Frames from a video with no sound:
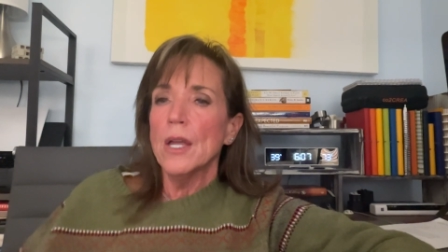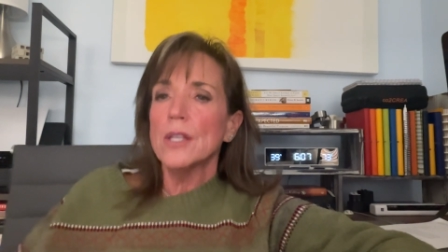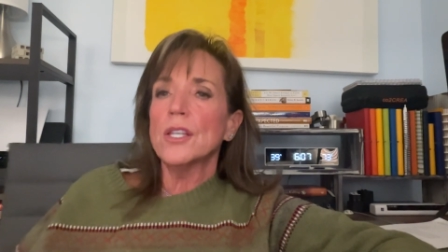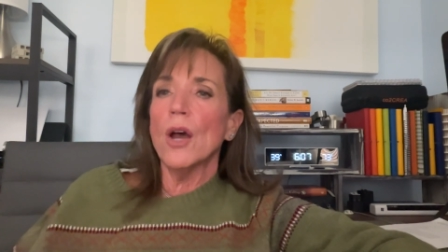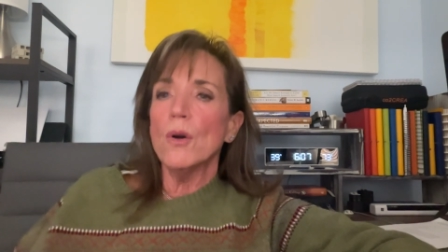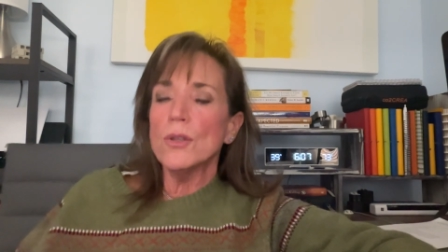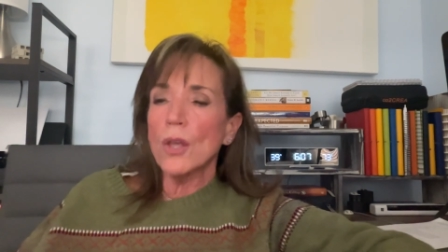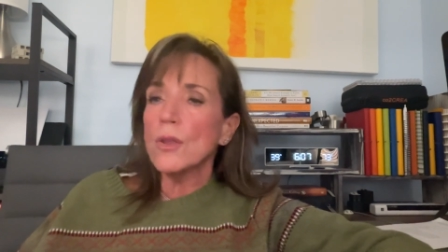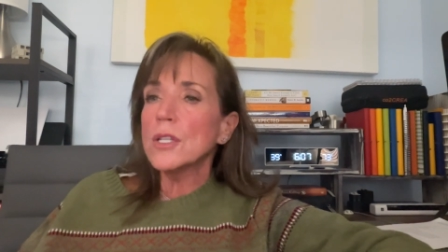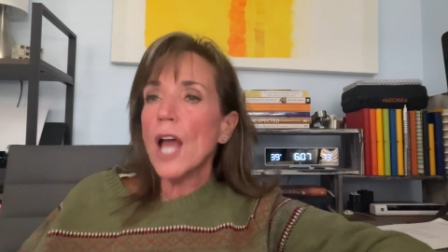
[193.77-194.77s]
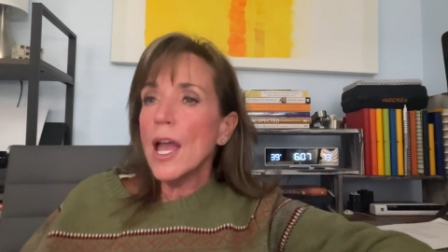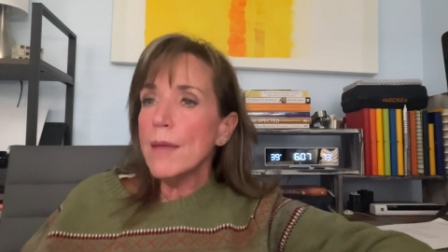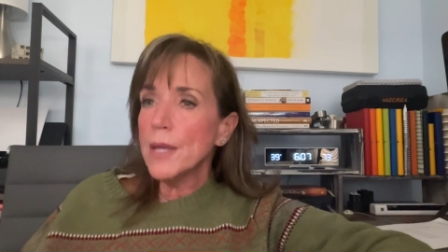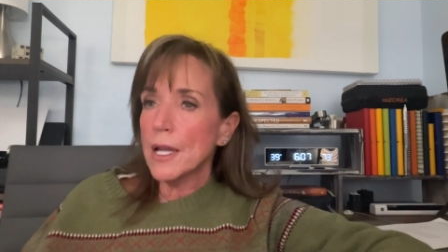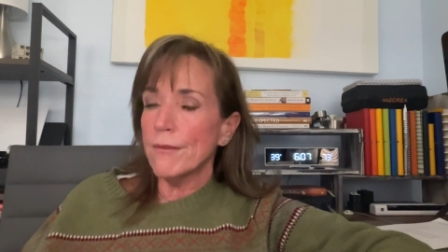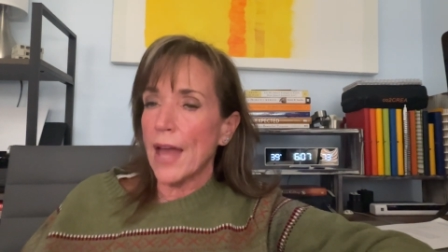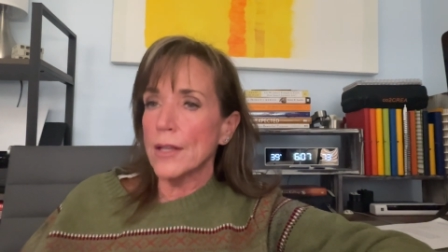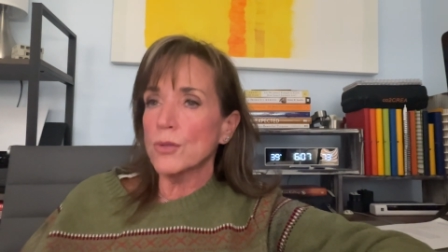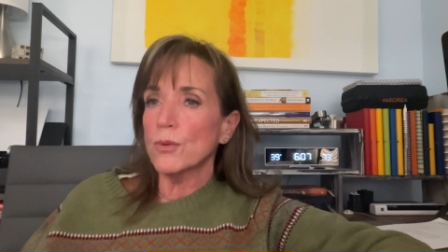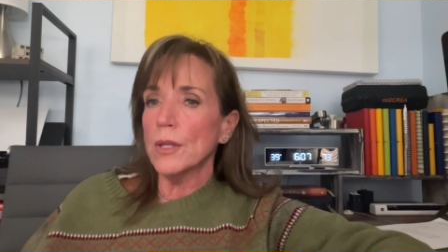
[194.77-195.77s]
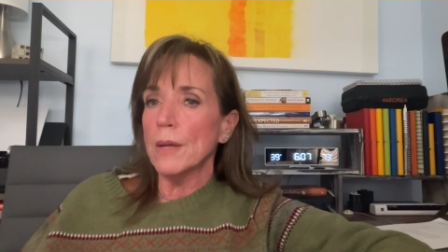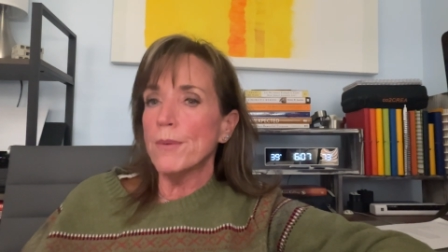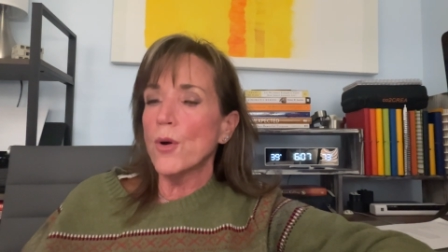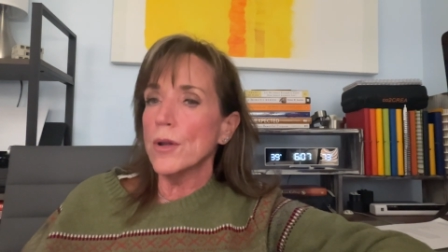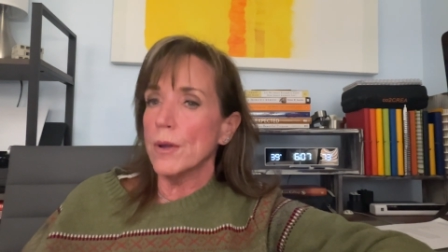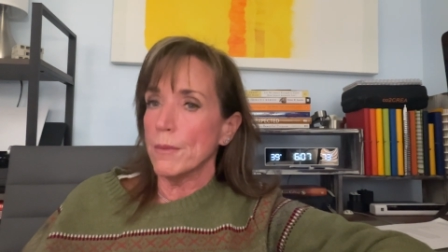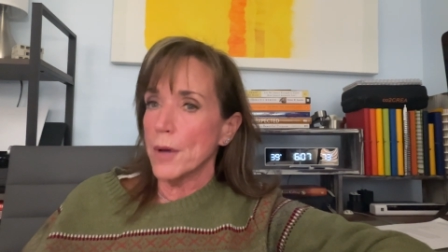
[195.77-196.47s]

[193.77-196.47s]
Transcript: So, so the timing of that is really important.